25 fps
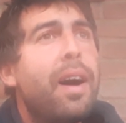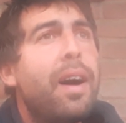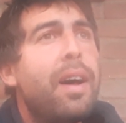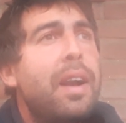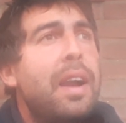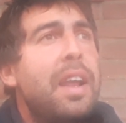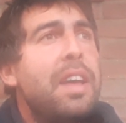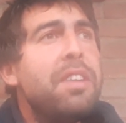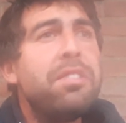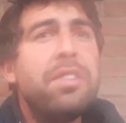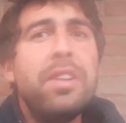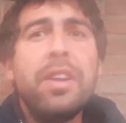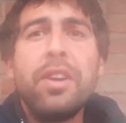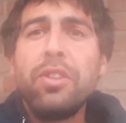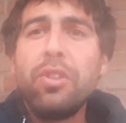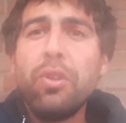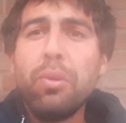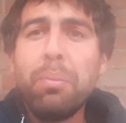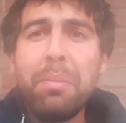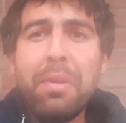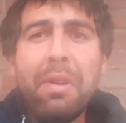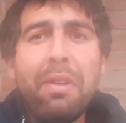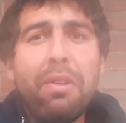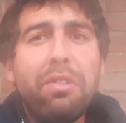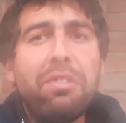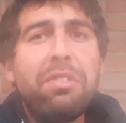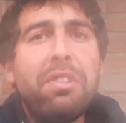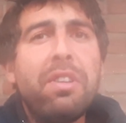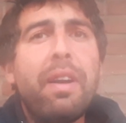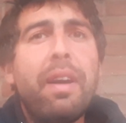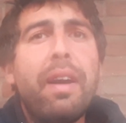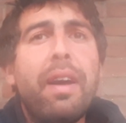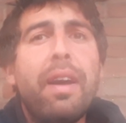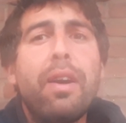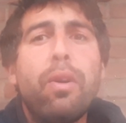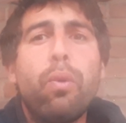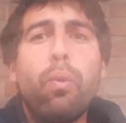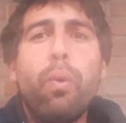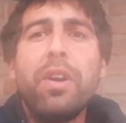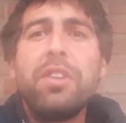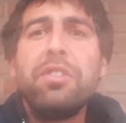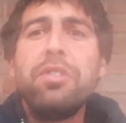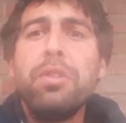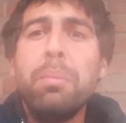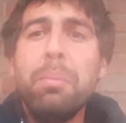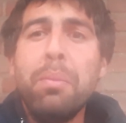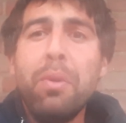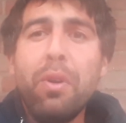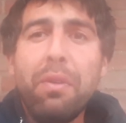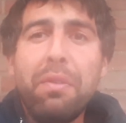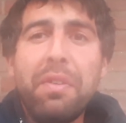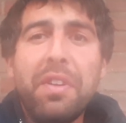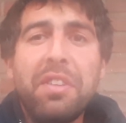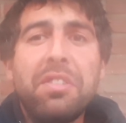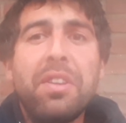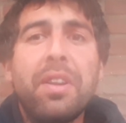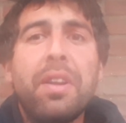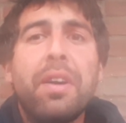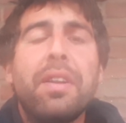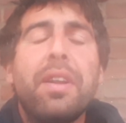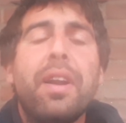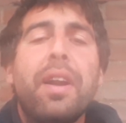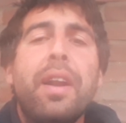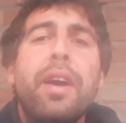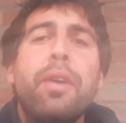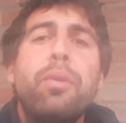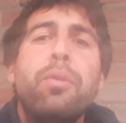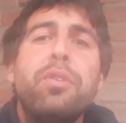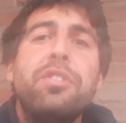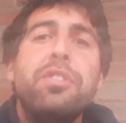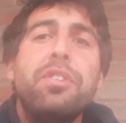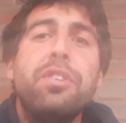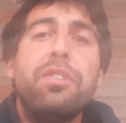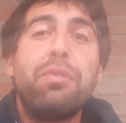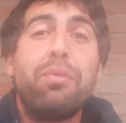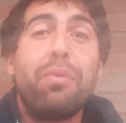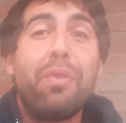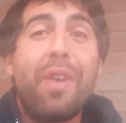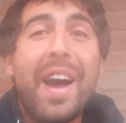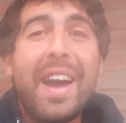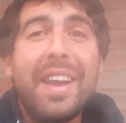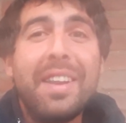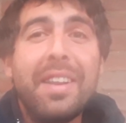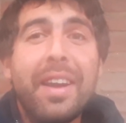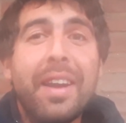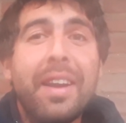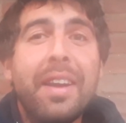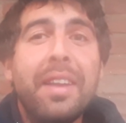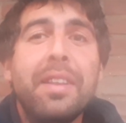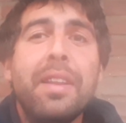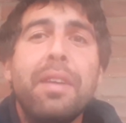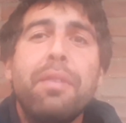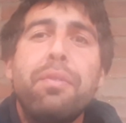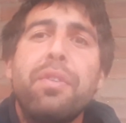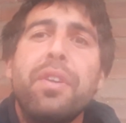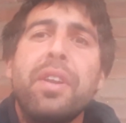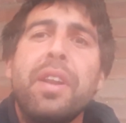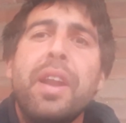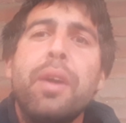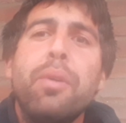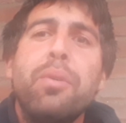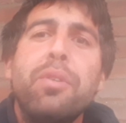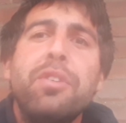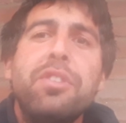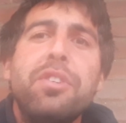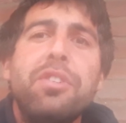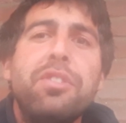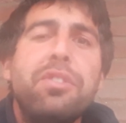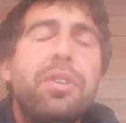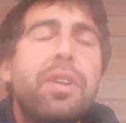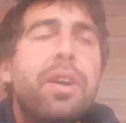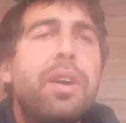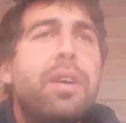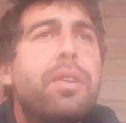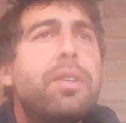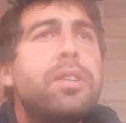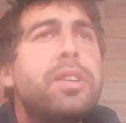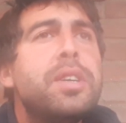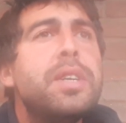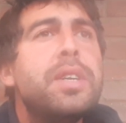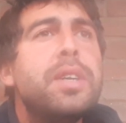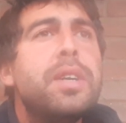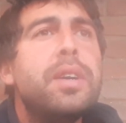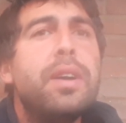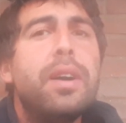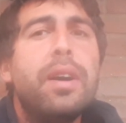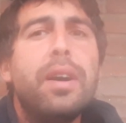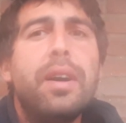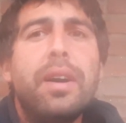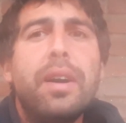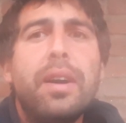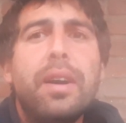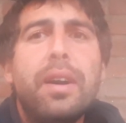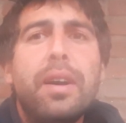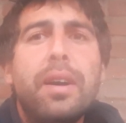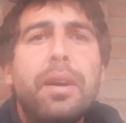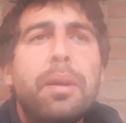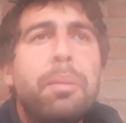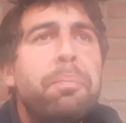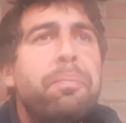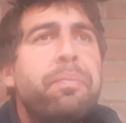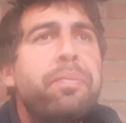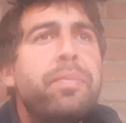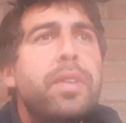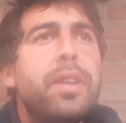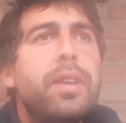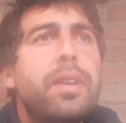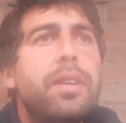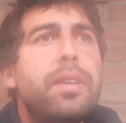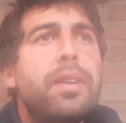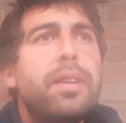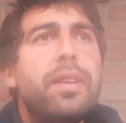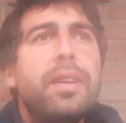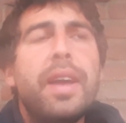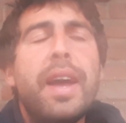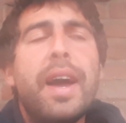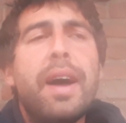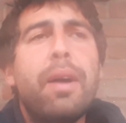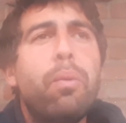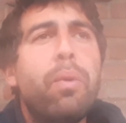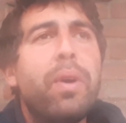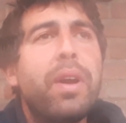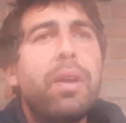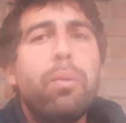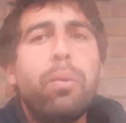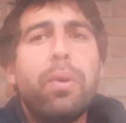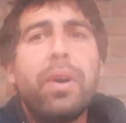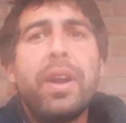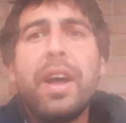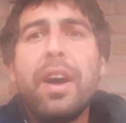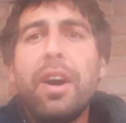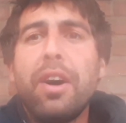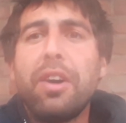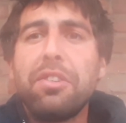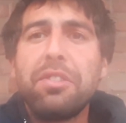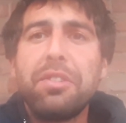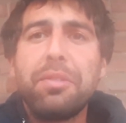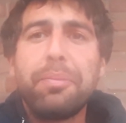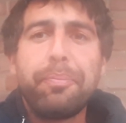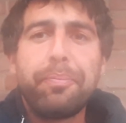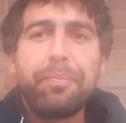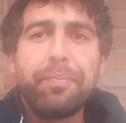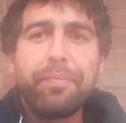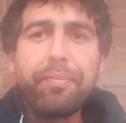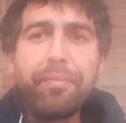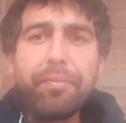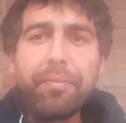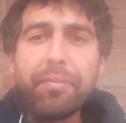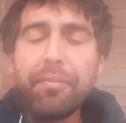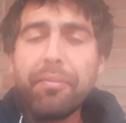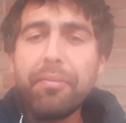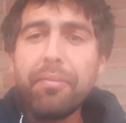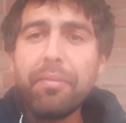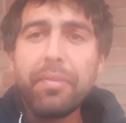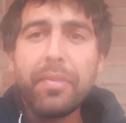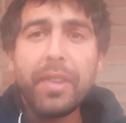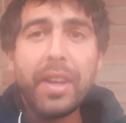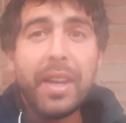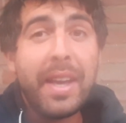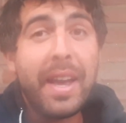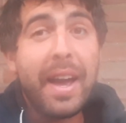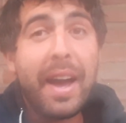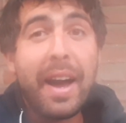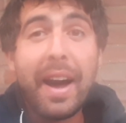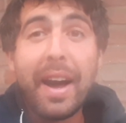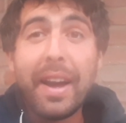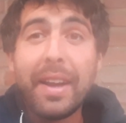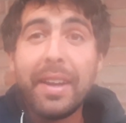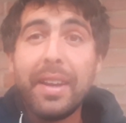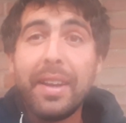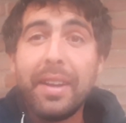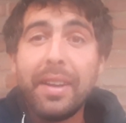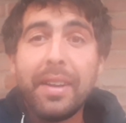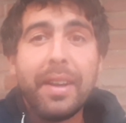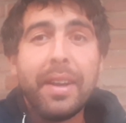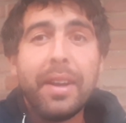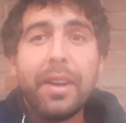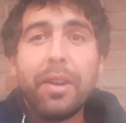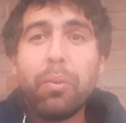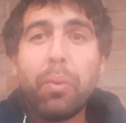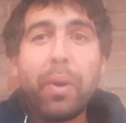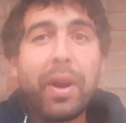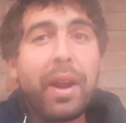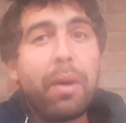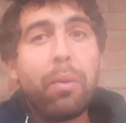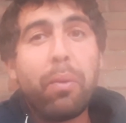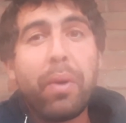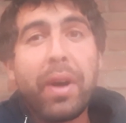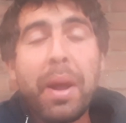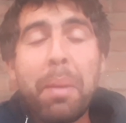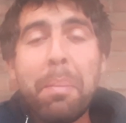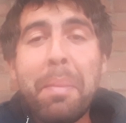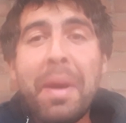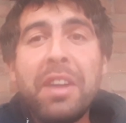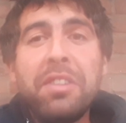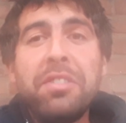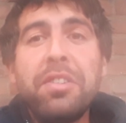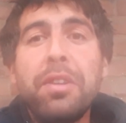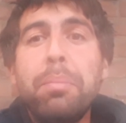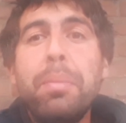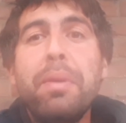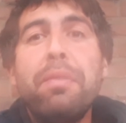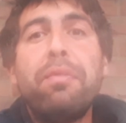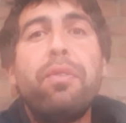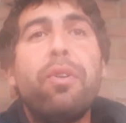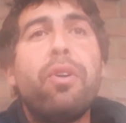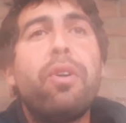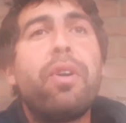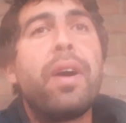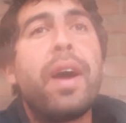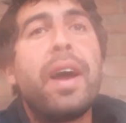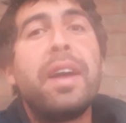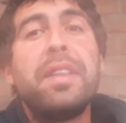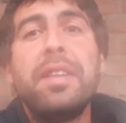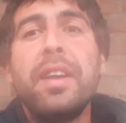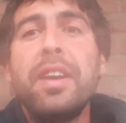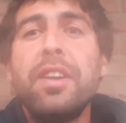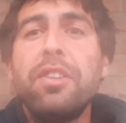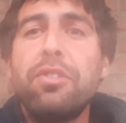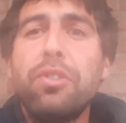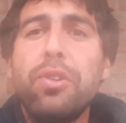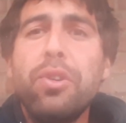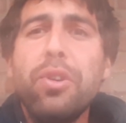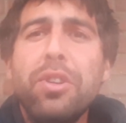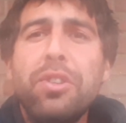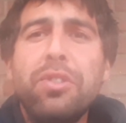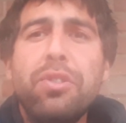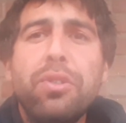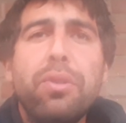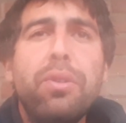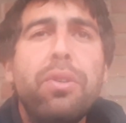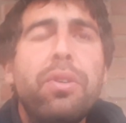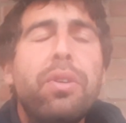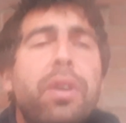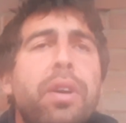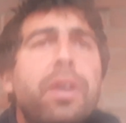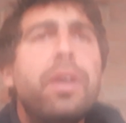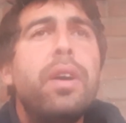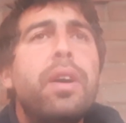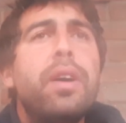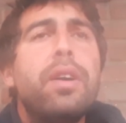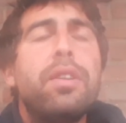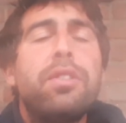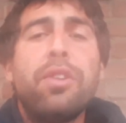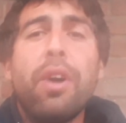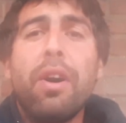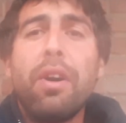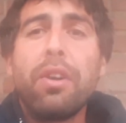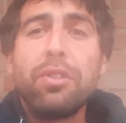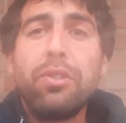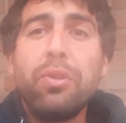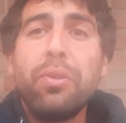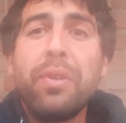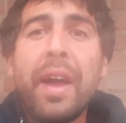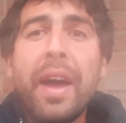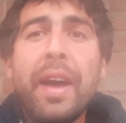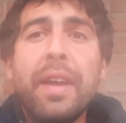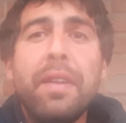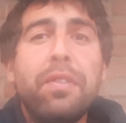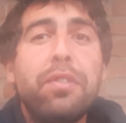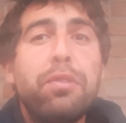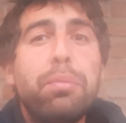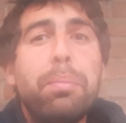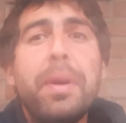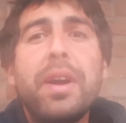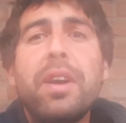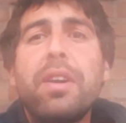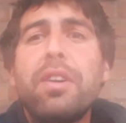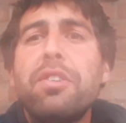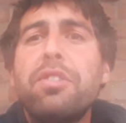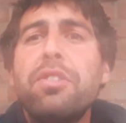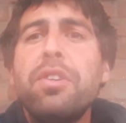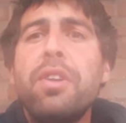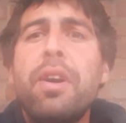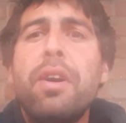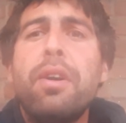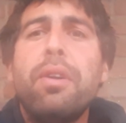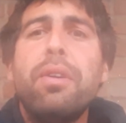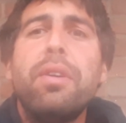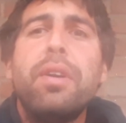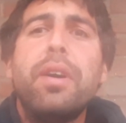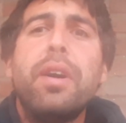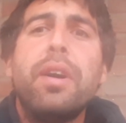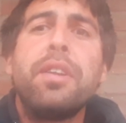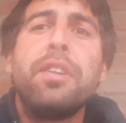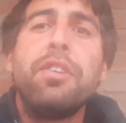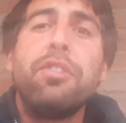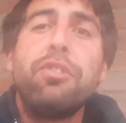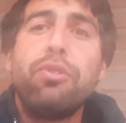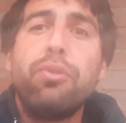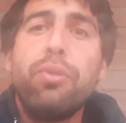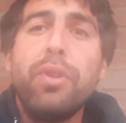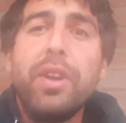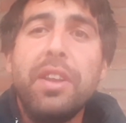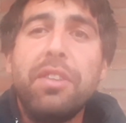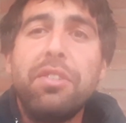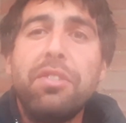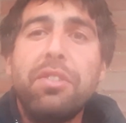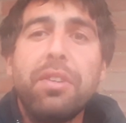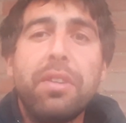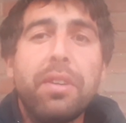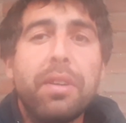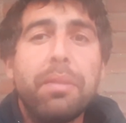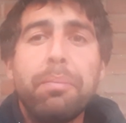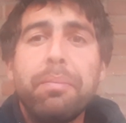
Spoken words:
listening to music, watching movies in other languages, writing in different languages, you know. What else? Yeah, what I mentioned before, I think it's good to talk to native speakers, you know, on the streets.